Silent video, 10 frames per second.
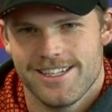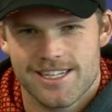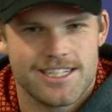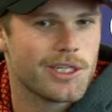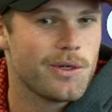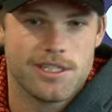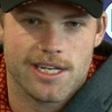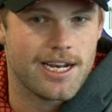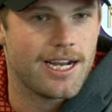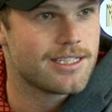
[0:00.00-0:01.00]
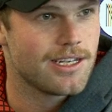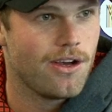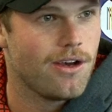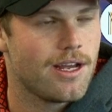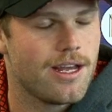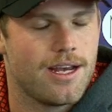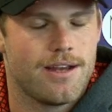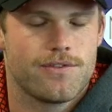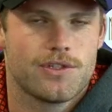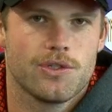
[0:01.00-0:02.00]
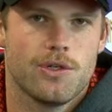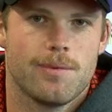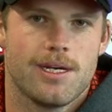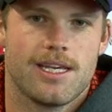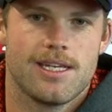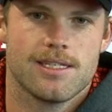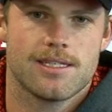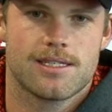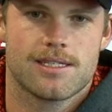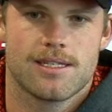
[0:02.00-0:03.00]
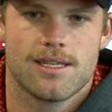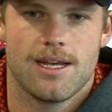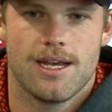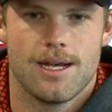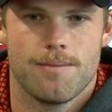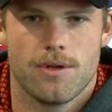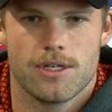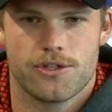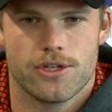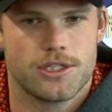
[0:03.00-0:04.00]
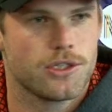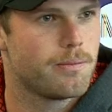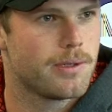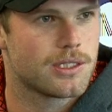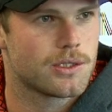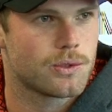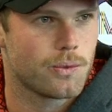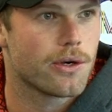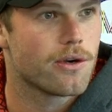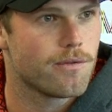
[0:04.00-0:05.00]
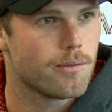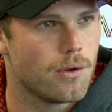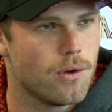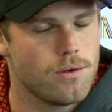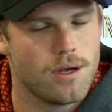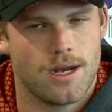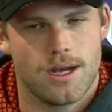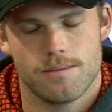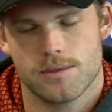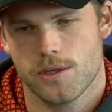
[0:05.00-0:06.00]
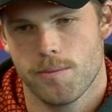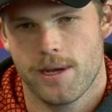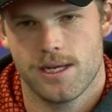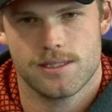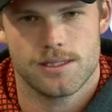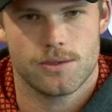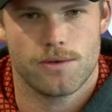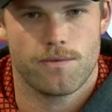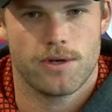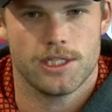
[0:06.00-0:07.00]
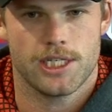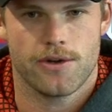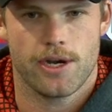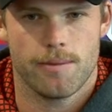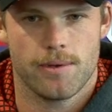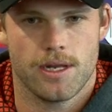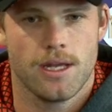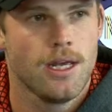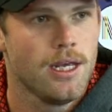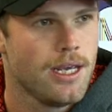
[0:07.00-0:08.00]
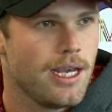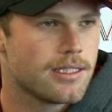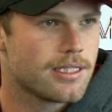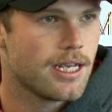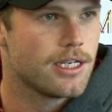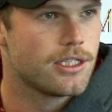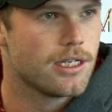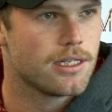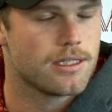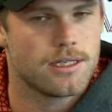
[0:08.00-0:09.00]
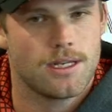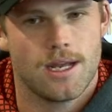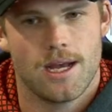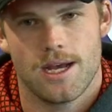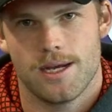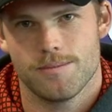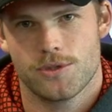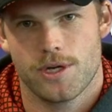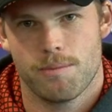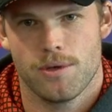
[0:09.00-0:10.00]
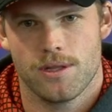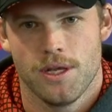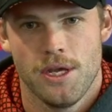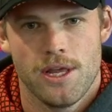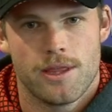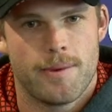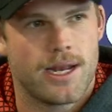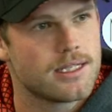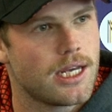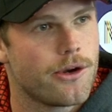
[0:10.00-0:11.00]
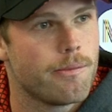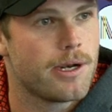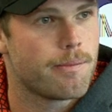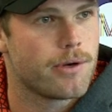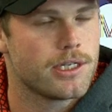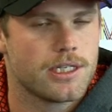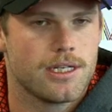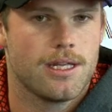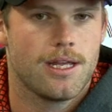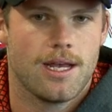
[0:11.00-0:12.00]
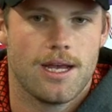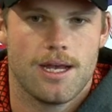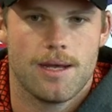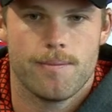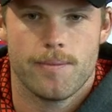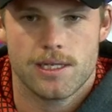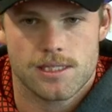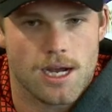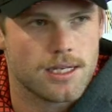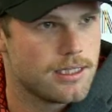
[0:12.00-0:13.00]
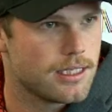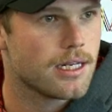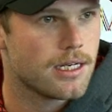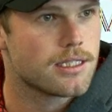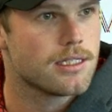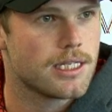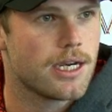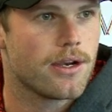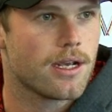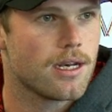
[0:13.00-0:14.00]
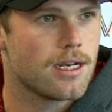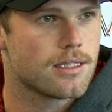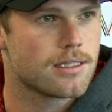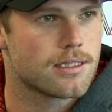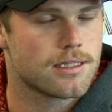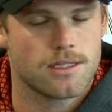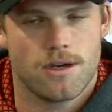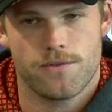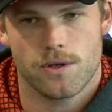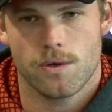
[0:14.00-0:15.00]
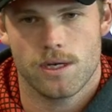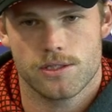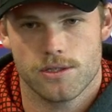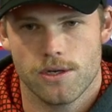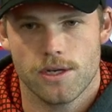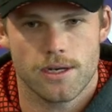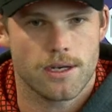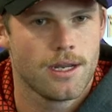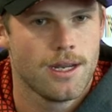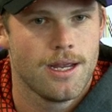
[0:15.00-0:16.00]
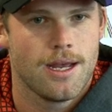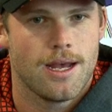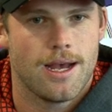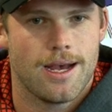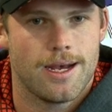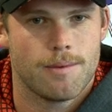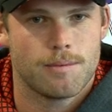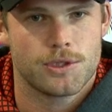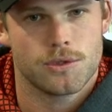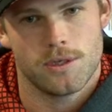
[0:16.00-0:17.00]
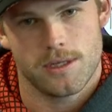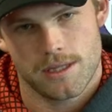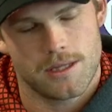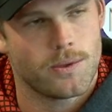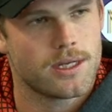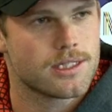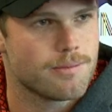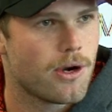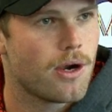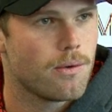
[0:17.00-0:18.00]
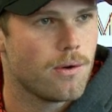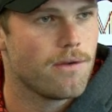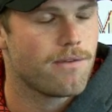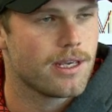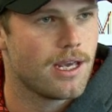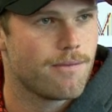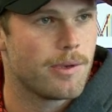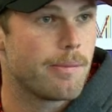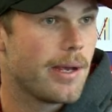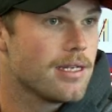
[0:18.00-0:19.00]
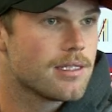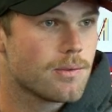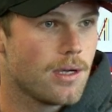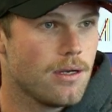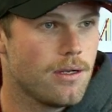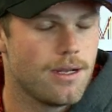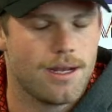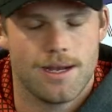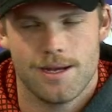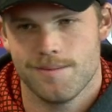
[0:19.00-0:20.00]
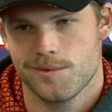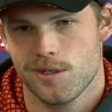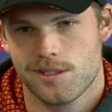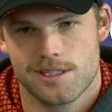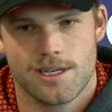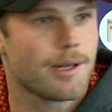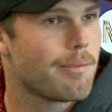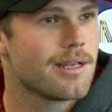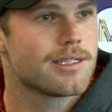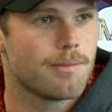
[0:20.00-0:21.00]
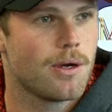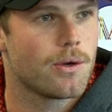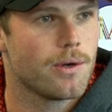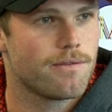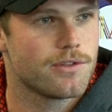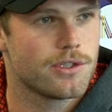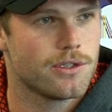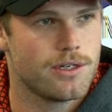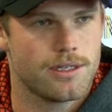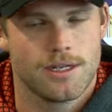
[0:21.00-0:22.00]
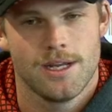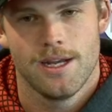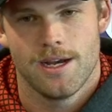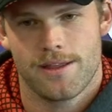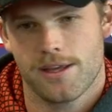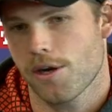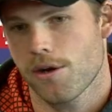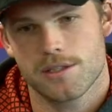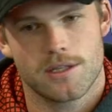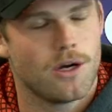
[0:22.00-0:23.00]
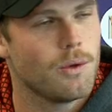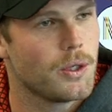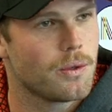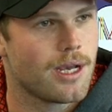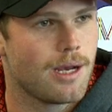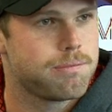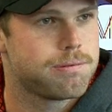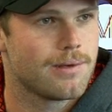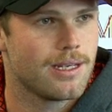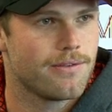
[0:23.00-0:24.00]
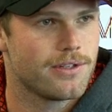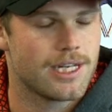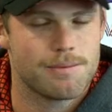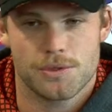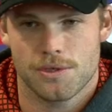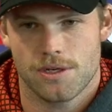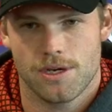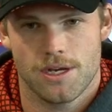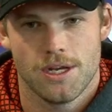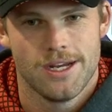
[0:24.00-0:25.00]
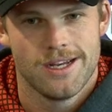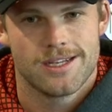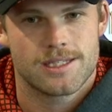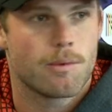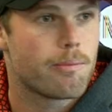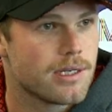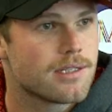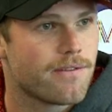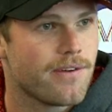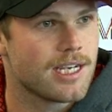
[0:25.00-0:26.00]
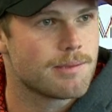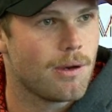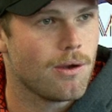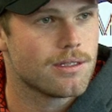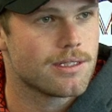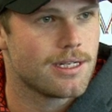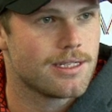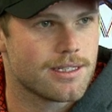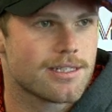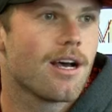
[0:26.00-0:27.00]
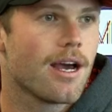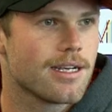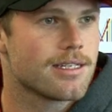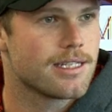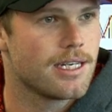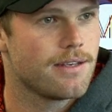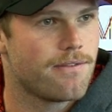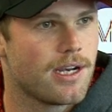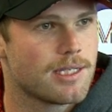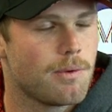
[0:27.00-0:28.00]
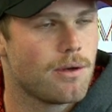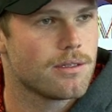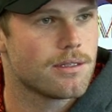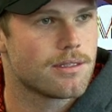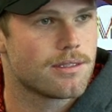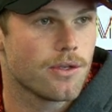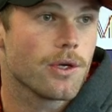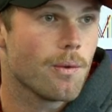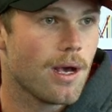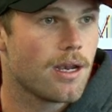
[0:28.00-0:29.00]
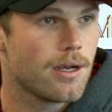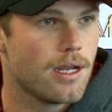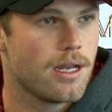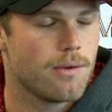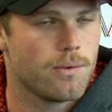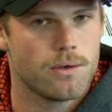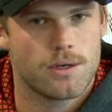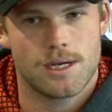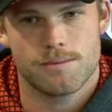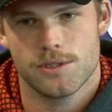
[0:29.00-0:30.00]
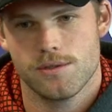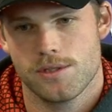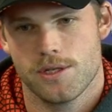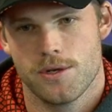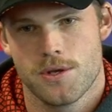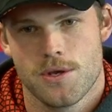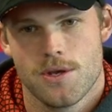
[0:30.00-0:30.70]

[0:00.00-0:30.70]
it's a question I get asked a lot, for sure, but I guess it's not a traditional big swinger of the ball. So pace is sort of where I generate a bit of hesitation and try to put the batters under a bit of pressure. But it's nice in the conditions here in England. It's often quite suited, and I'm sure the wicket tomorrow will hopefully have a bit of pace as well. So it's an exciting place to bowl quick for sure. And I think across the whole World Cup, every team sort of got some impressive fast bowlers, and it's exciting to see fast bowlers doing well in a World Cup too. So